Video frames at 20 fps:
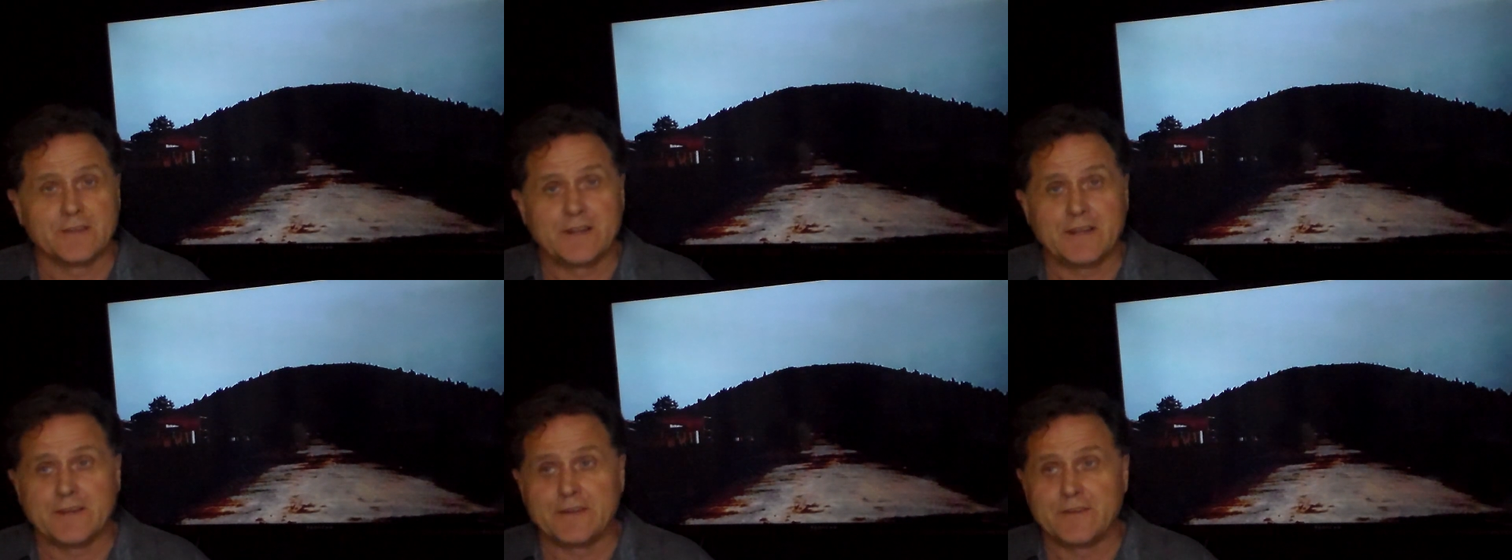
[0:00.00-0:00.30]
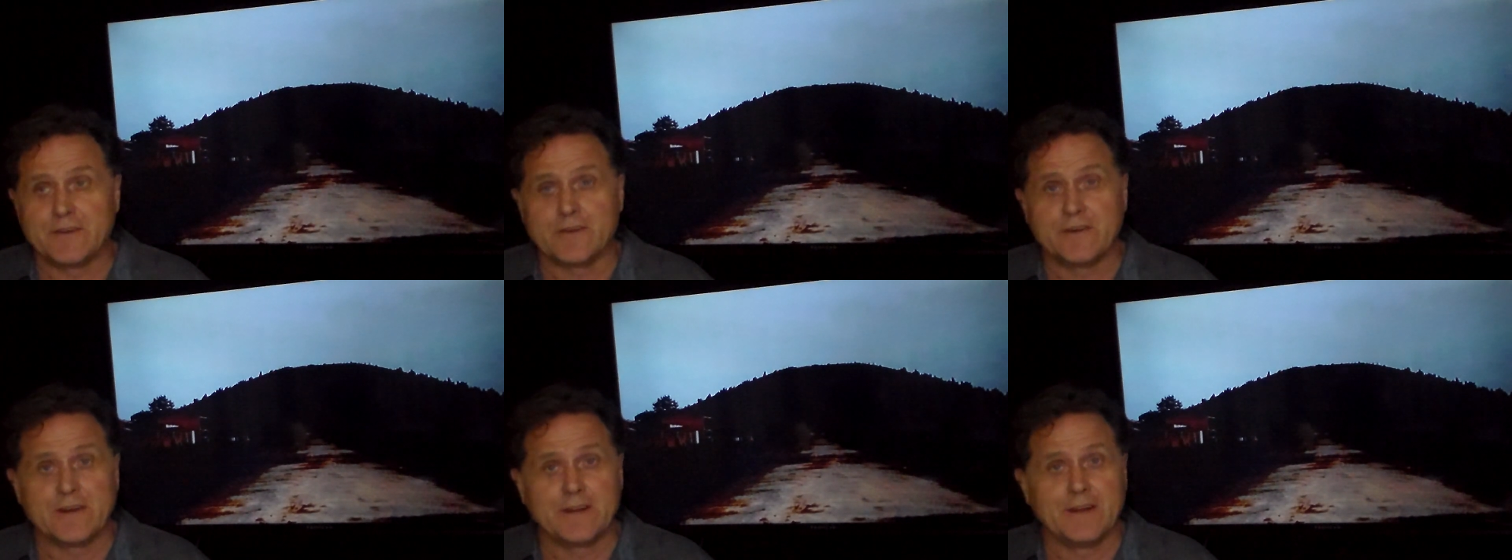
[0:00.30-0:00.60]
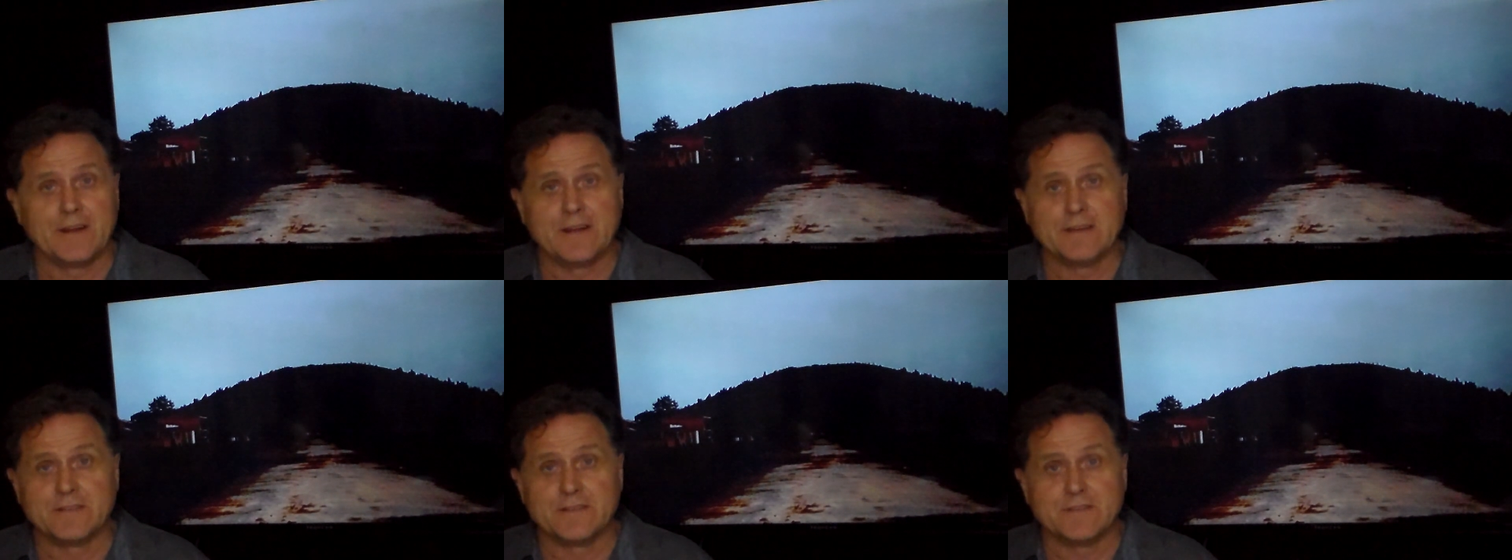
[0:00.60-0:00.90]
So you get dirty
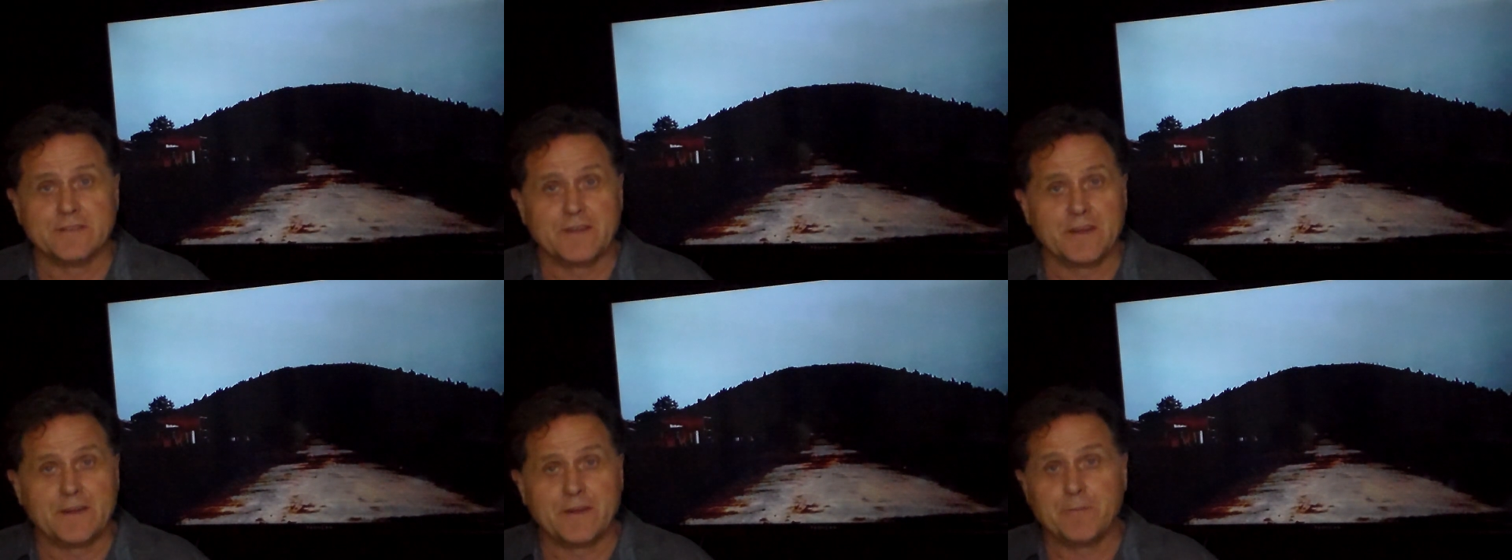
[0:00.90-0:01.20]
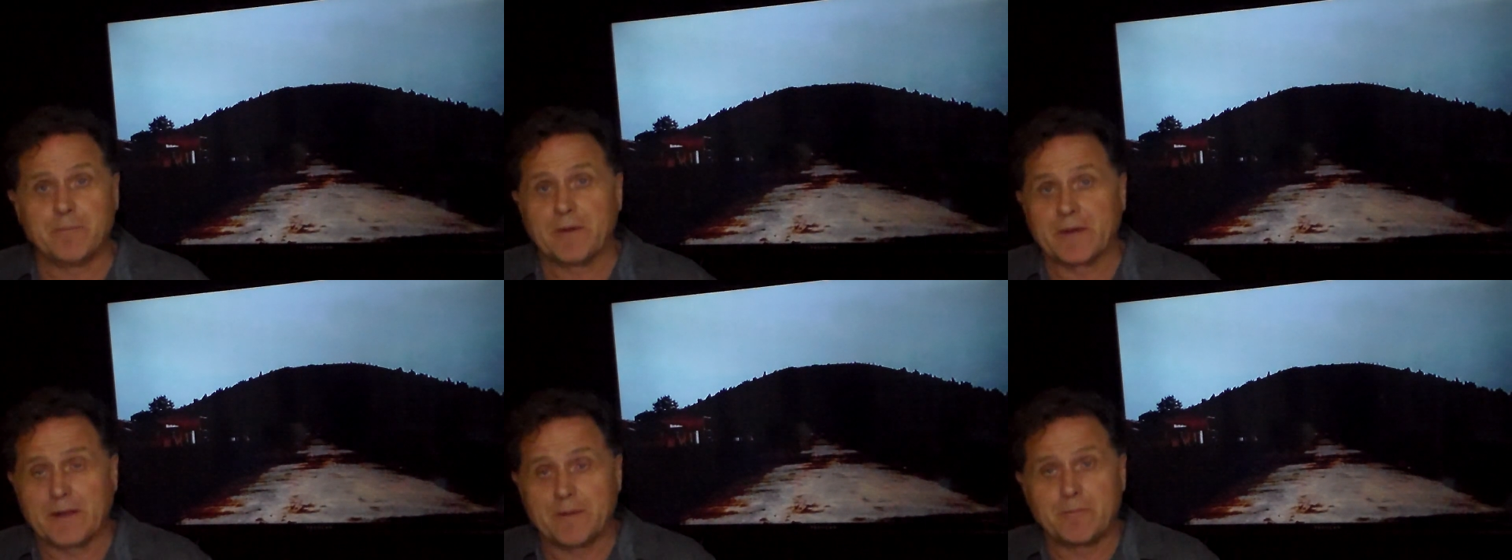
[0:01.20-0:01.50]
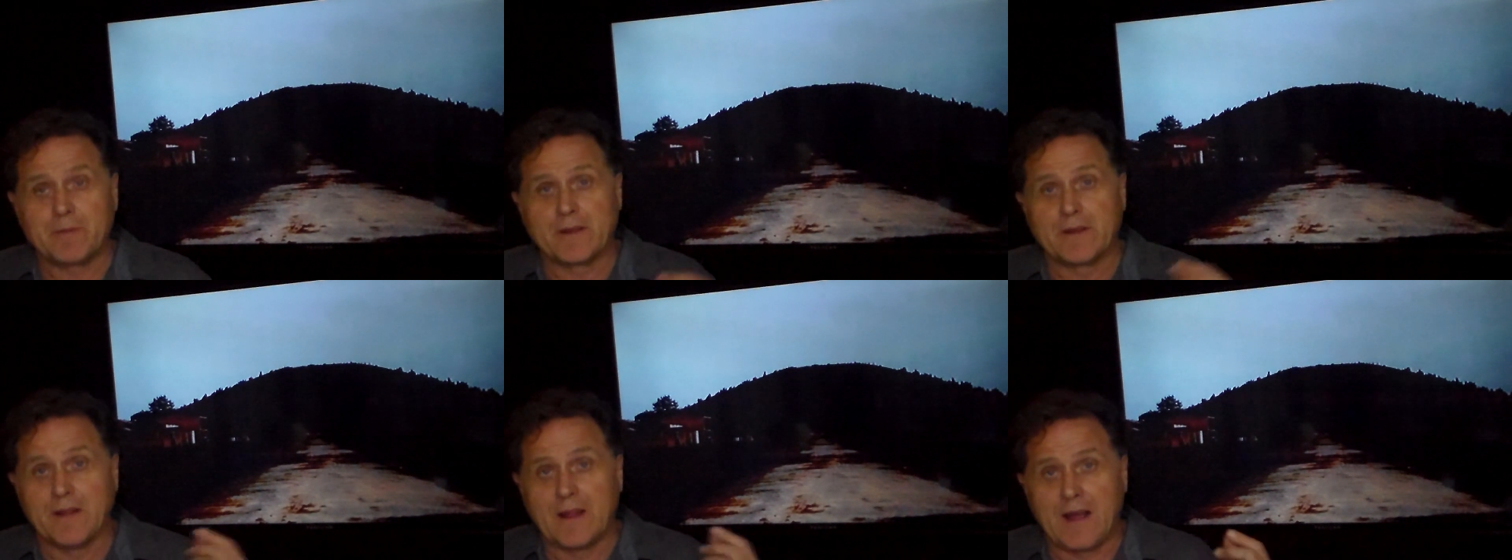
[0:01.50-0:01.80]
lenses, you know, you pick
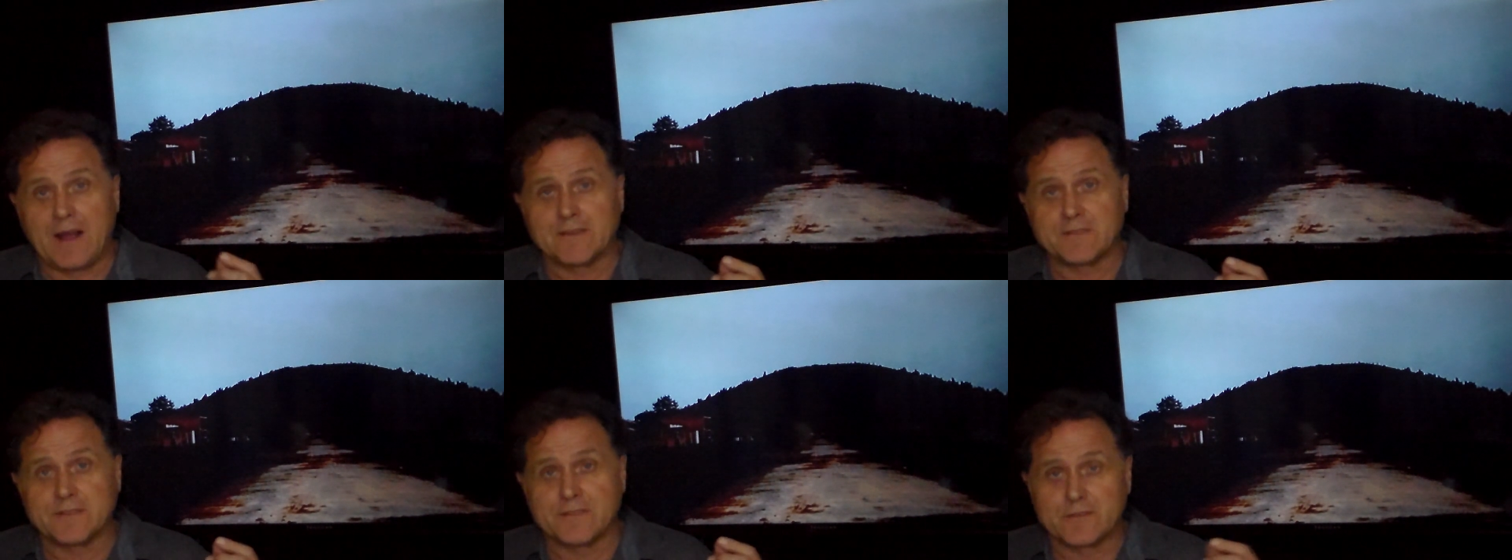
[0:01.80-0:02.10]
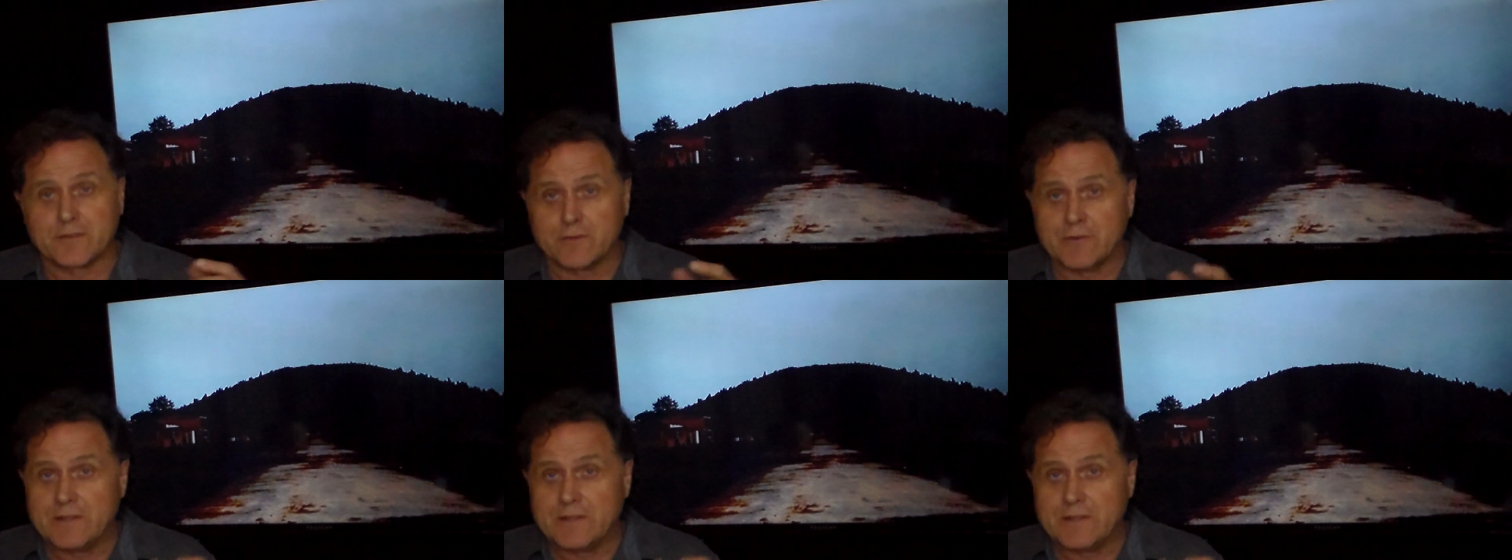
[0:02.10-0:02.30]
up your glasses,